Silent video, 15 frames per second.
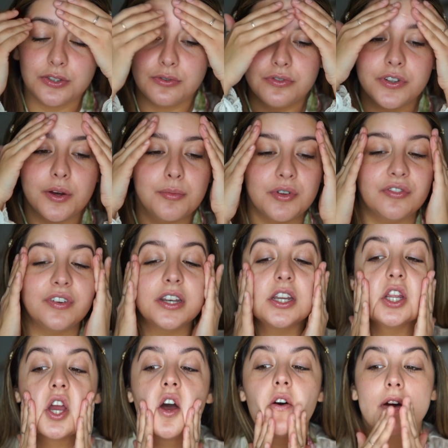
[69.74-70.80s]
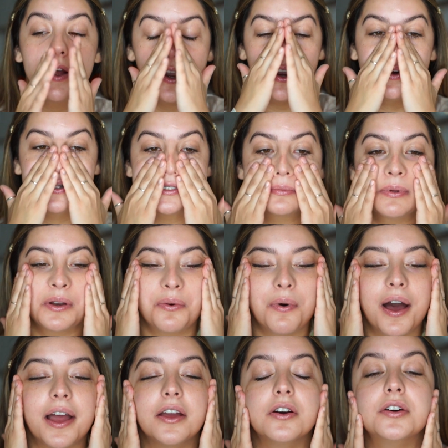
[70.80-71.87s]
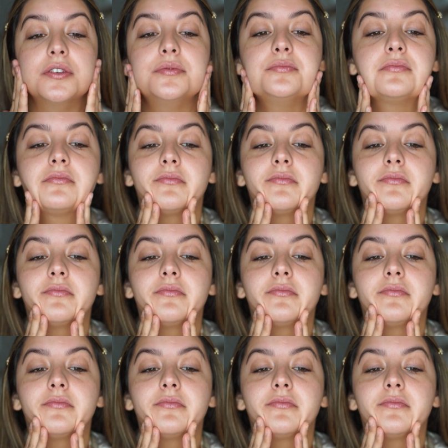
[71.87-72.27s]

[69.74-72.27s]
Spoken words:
to film a video. I know it's been a while.